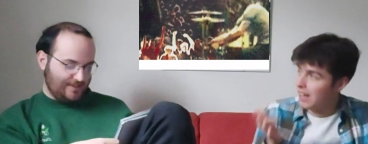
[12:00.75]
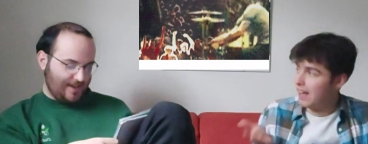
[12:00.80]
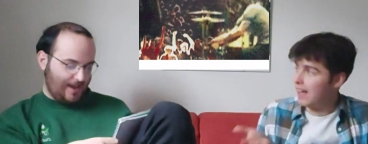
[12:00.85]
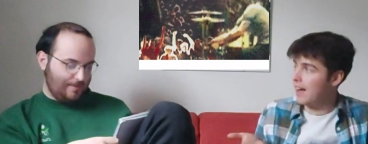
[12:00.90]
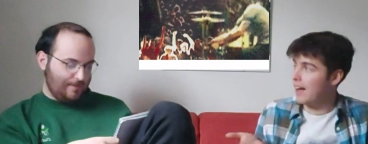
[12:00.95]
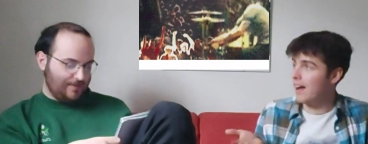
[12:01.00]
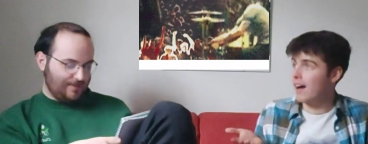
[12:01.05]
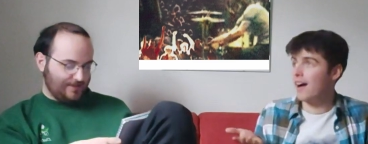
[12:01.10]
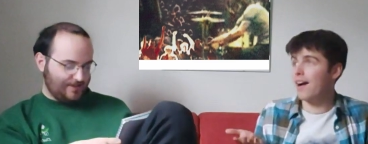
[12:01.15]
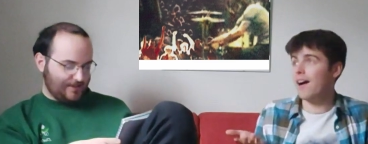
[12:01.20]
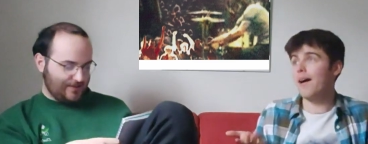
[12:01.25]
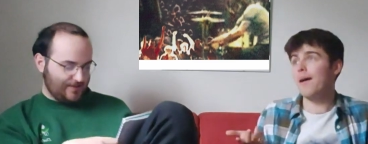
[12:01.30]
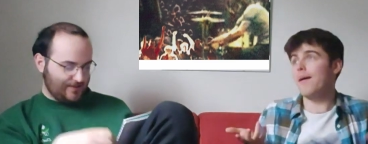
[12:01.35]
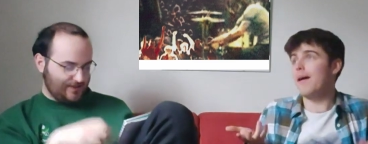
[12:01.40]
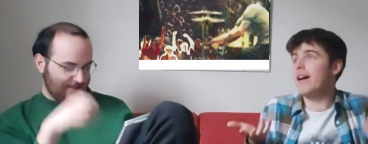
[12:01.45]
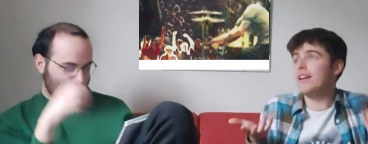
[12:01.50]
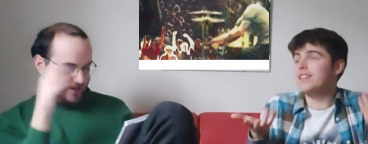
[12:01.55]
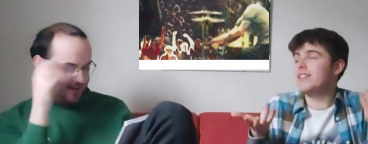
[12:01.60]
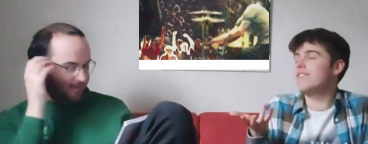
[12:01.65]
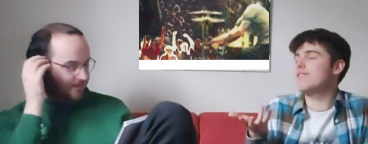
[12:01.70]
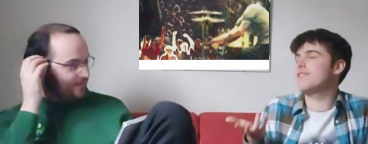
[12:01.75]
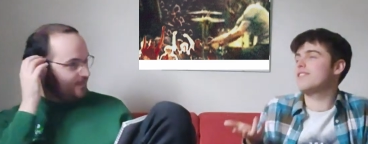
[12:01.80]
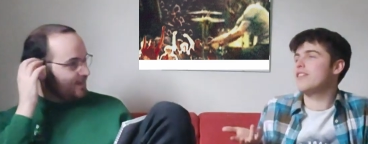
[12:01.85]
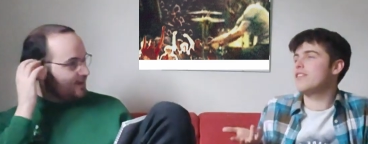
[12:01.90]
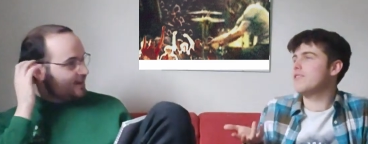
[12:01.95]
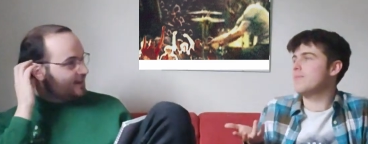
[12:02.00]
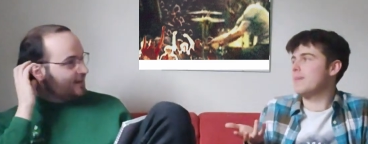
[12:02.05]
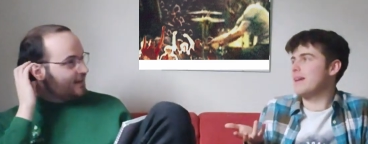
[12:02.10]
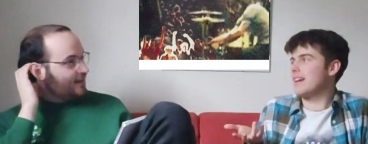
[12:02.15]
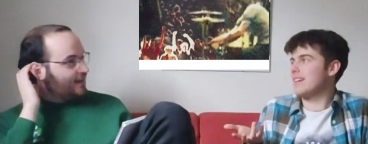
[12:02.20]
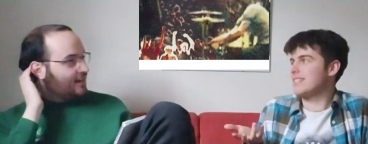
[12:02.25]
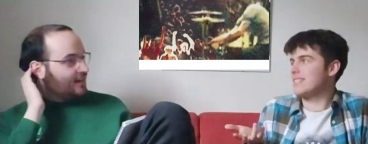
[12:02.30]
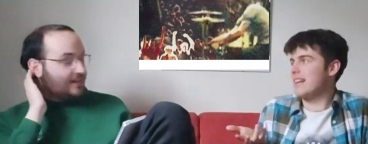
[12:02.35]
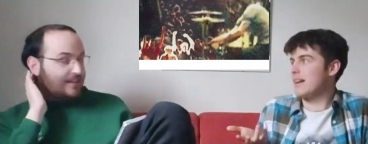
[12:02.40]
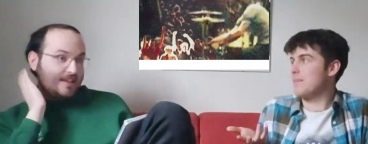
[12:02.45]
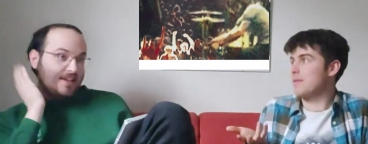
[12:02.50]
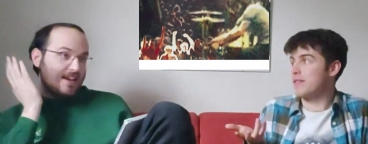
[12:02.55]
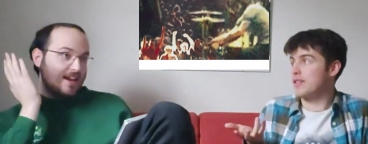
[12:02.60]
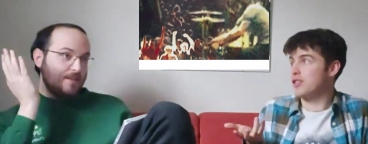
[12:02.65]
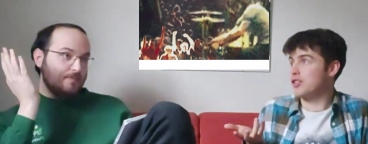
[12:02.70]
Speaker 1: Sabbath songs. I yeah. don't know Black
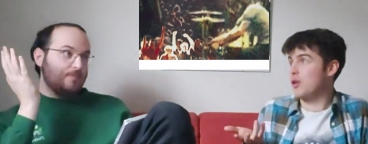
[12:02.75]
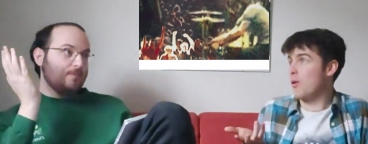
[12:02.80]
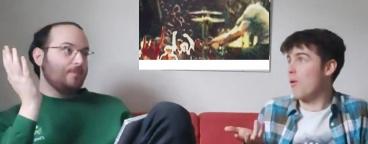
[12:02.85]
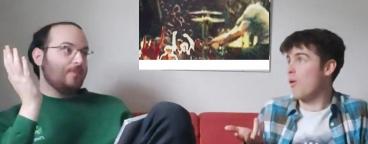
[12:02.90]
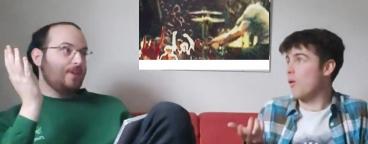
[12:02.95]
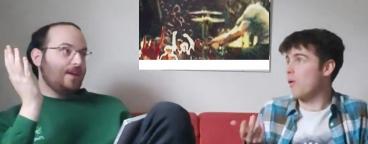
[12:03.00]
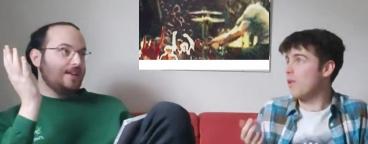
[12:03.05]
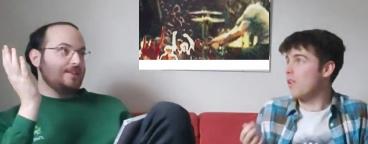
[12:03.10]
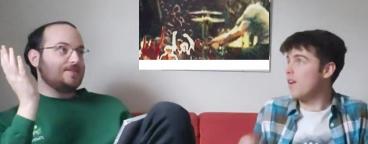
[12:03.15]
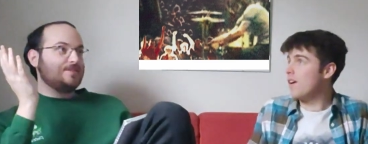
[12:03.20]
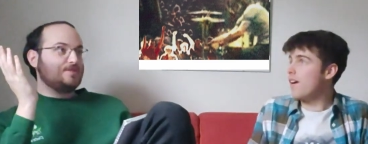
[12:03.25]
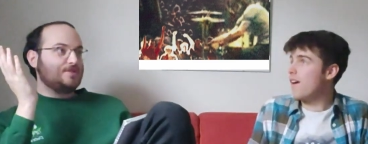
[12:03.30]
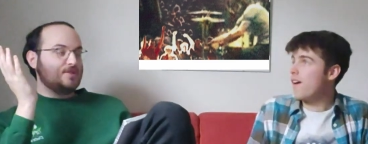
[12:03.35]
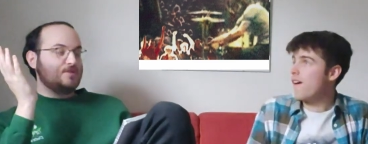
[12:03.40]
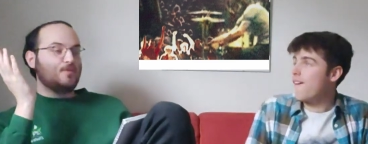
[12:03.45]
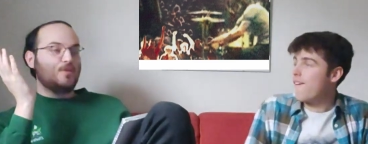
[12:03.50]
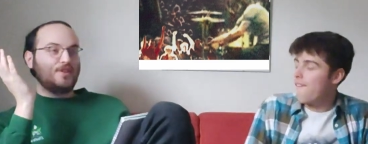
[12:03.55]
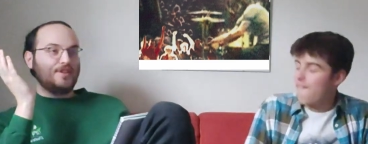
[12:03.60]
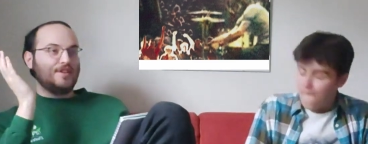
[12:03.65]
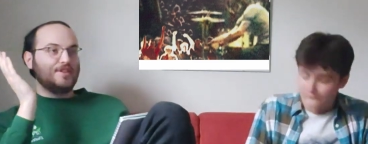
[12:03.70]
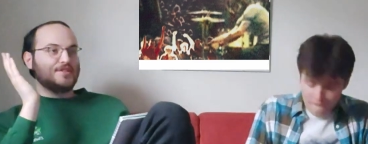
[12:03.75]
Sabbath Yeah, at all. it's just one of